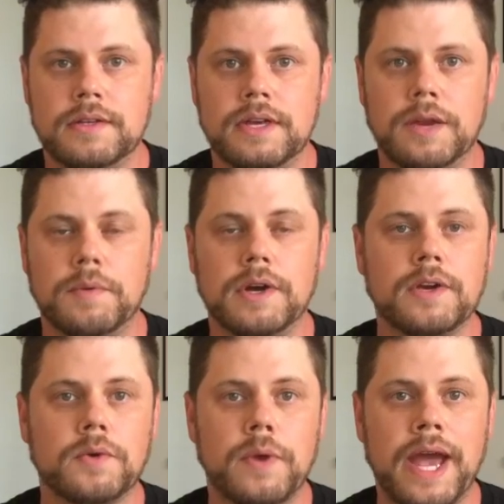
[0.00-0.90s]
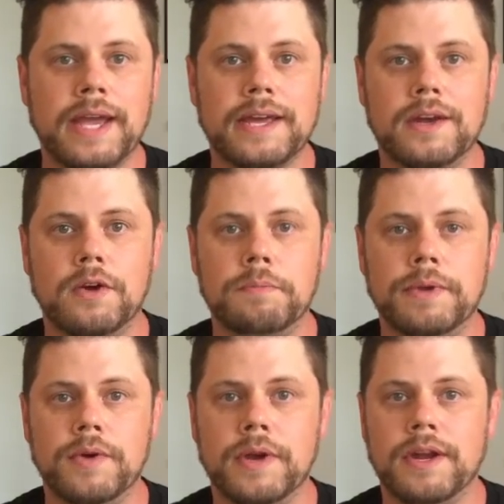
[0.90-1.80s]
And while crack and
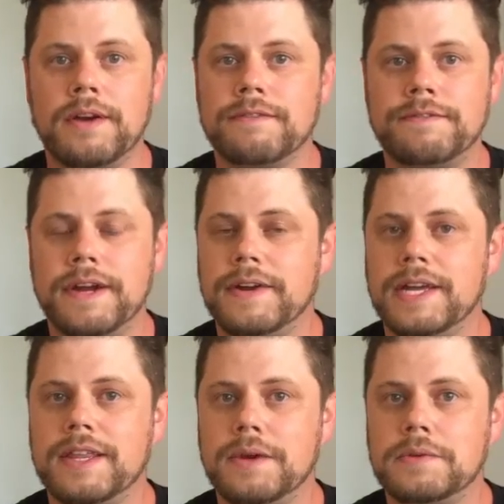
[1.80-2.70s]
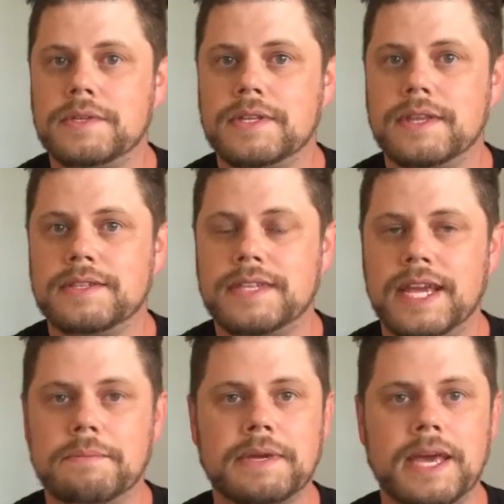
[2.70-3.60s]
opioid are very close to the
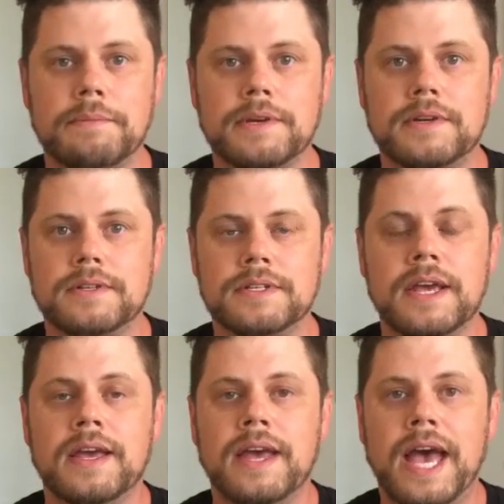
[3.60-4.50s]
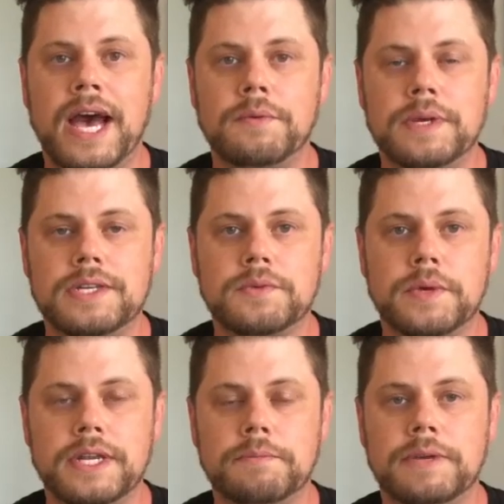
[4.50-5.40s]
same chemicals, how we
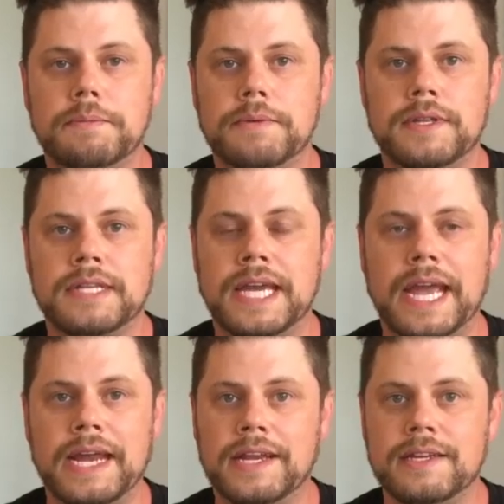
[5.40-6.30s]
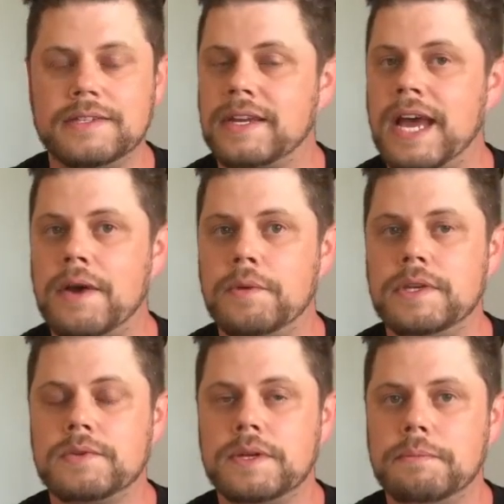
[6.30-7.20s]
treated people in the 80s and how we
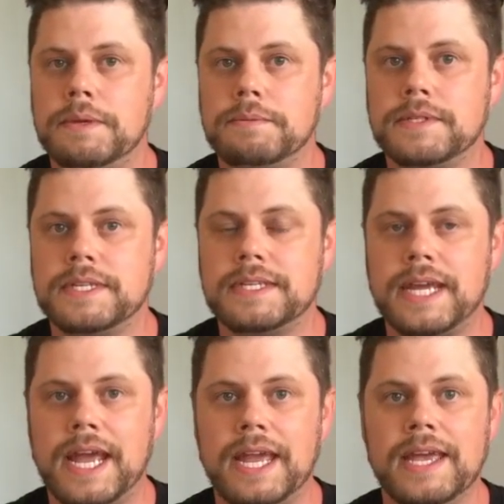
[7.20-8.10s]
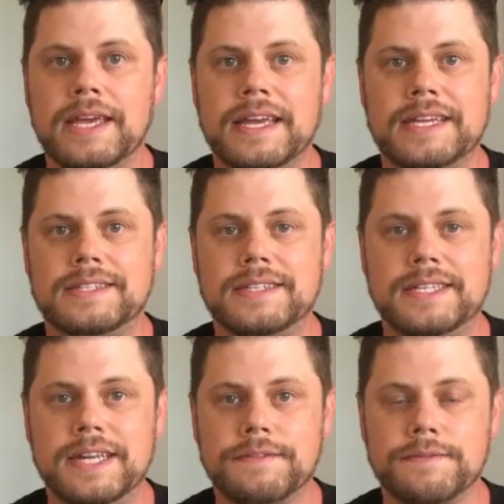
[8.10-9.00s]
treat people today is
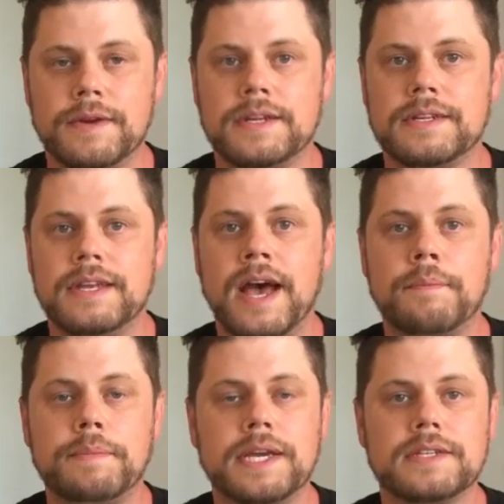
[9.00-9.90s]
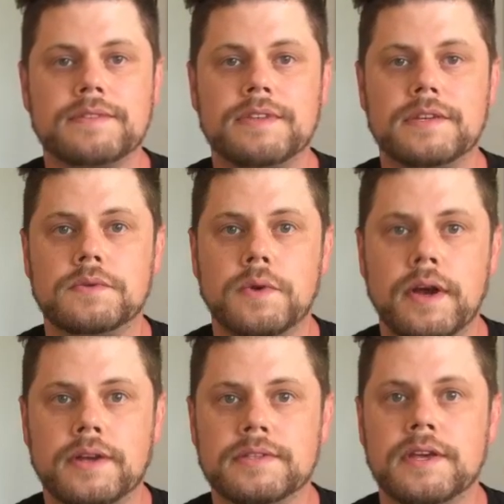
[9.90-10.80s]
different, not because of the
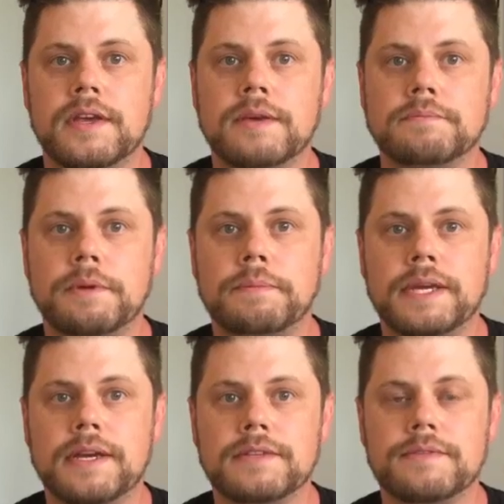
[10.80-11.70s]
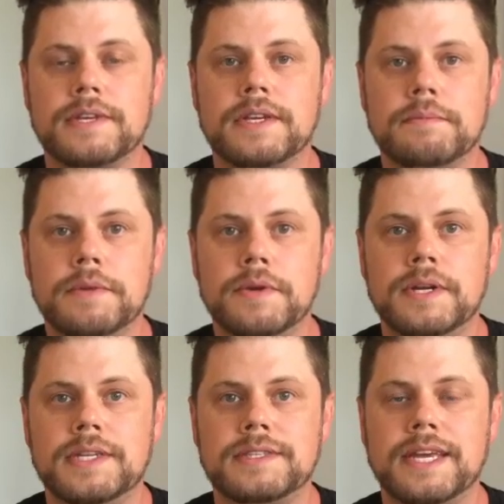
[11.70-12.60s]
drugs, but because of the
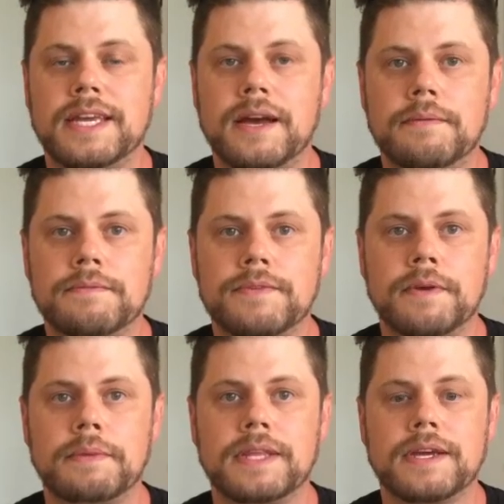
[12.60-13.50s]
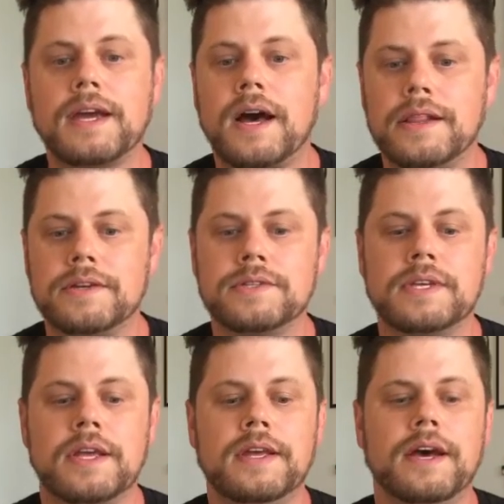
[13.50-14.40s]
communities they come from and the
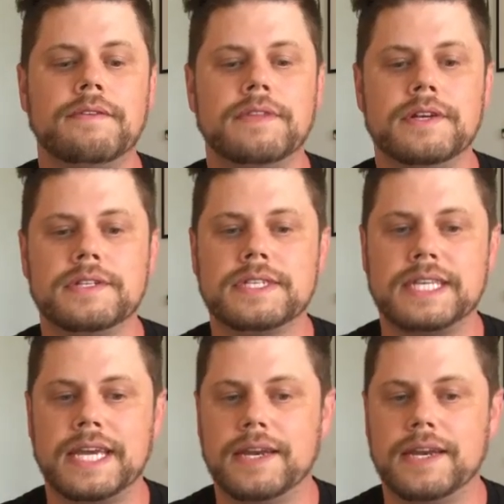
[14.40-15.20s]
colors of their skin.